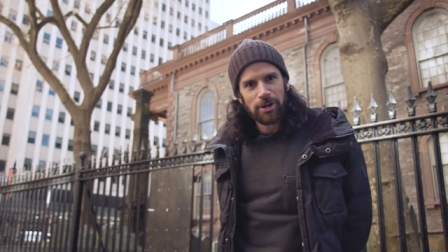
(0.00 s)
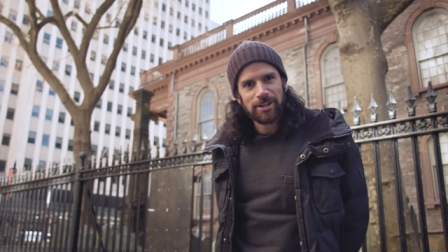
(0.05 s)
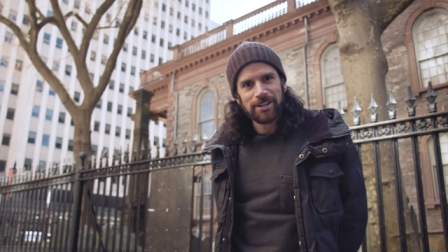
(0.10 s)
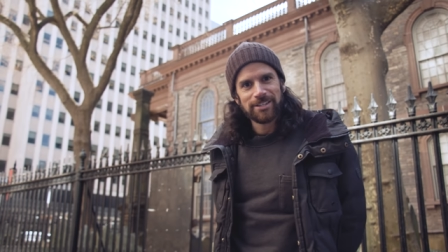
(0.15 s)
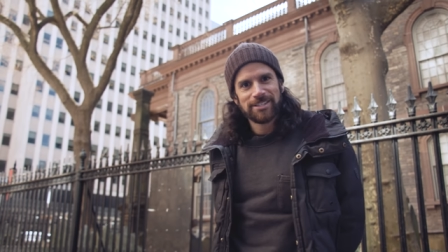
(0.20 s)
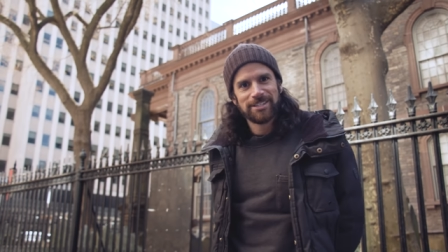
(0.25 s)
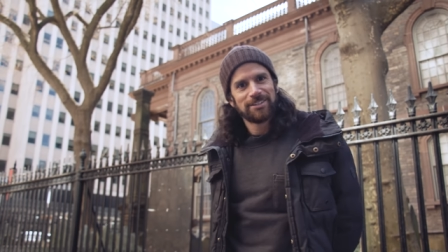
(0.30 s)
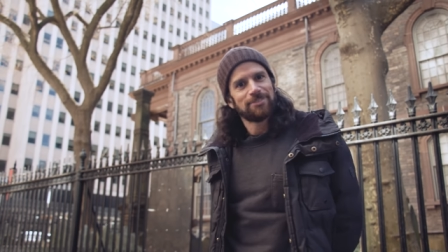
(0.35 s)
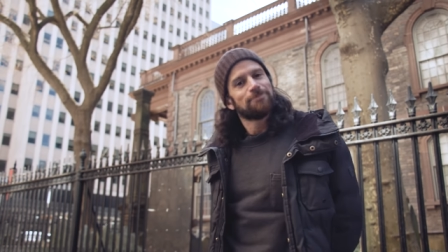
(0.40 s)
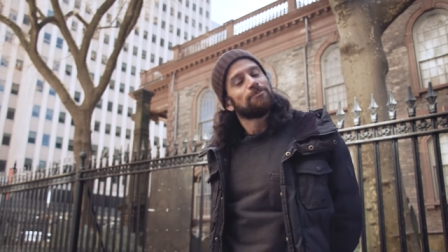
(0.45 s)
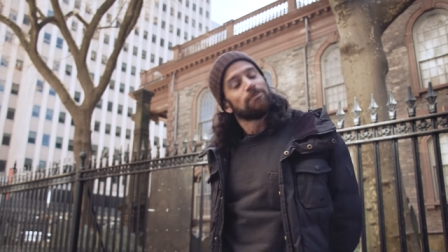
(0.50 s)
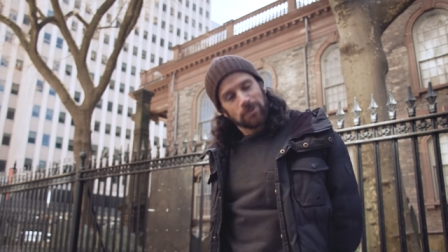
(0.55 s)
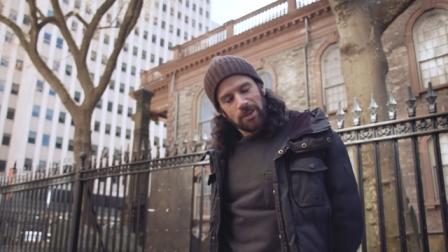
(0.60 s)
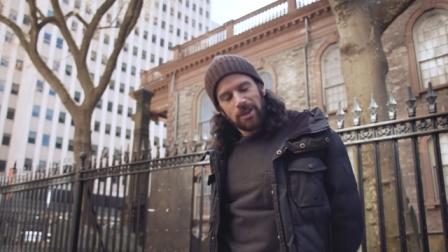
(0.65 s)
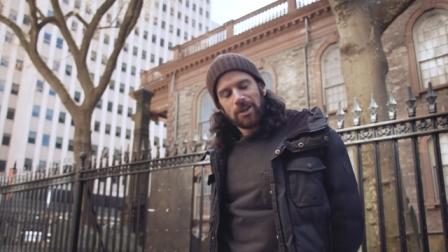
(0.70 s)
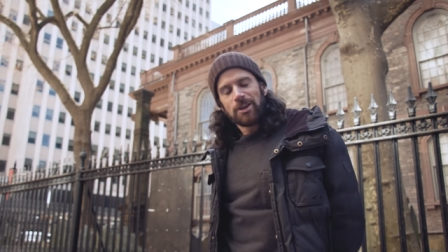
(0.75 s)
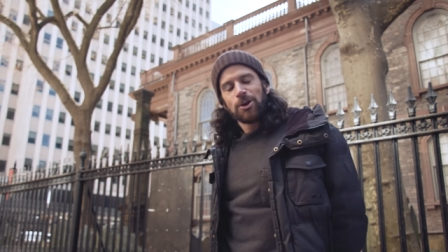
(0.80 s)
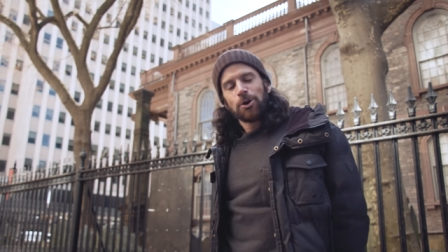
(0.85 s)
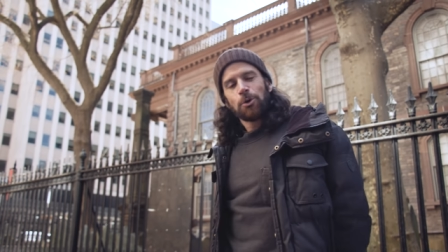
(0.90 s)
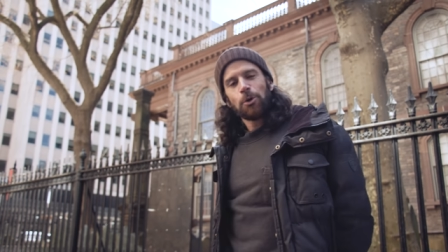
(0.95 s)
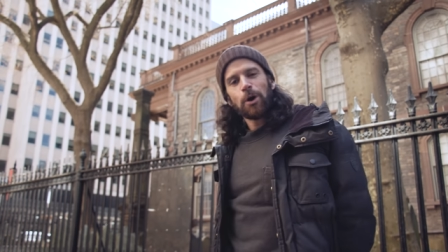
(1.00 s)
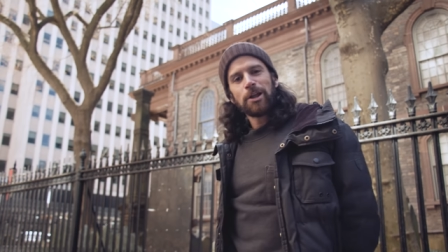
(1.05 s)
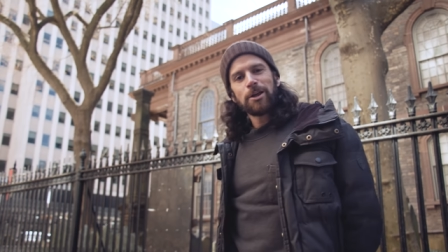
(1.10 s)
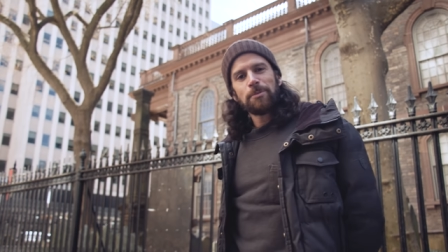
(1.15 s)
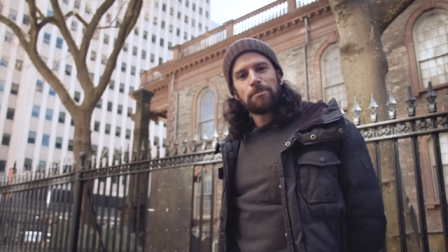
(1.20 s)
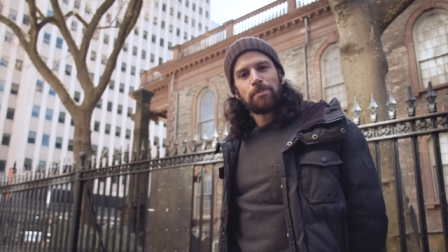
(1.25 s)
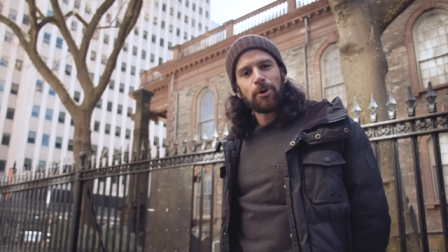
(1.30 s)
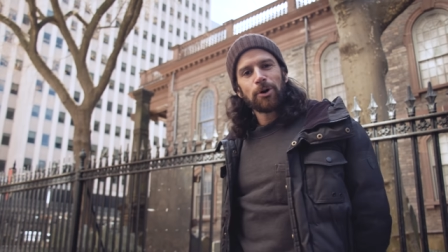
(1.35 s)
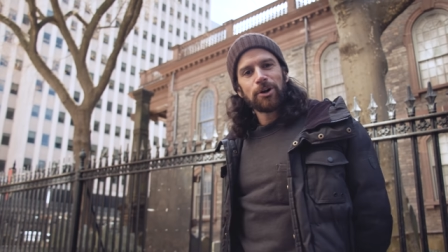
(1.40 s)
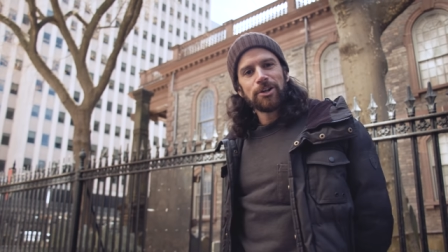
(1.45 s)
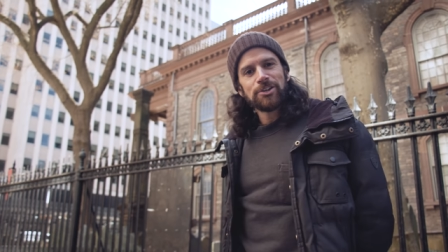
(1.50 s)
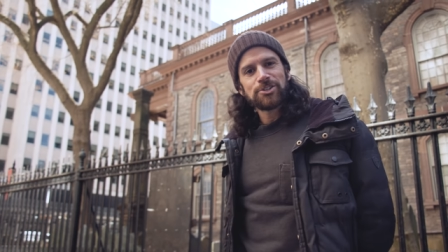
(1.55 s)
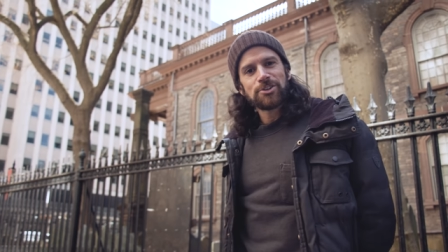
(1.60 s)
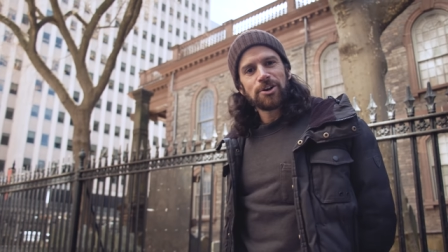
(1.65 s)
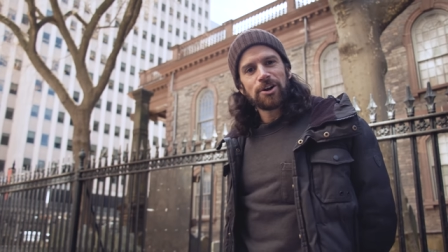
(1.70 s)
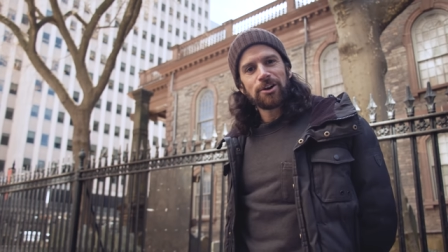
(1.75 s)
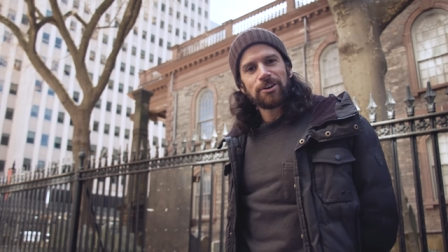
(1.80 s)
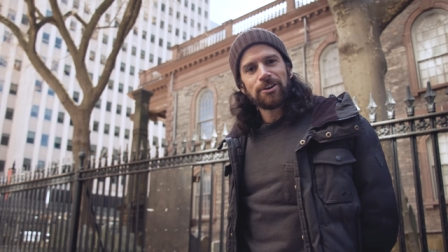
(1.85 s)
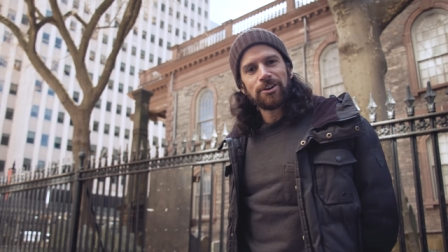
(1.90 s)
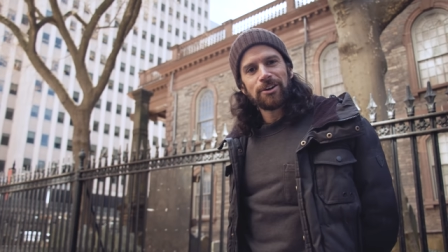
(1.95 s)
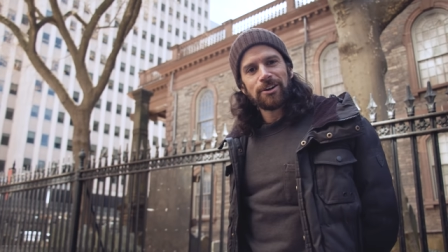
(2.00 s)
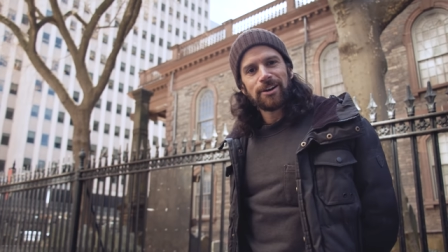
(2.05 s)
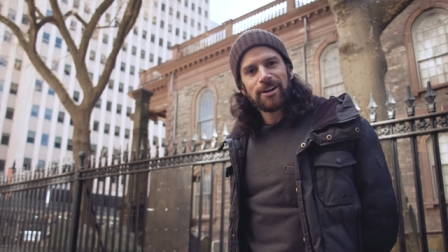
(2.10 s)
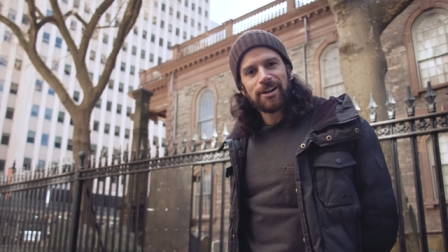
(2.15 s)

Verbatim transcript: That's quite a party starter,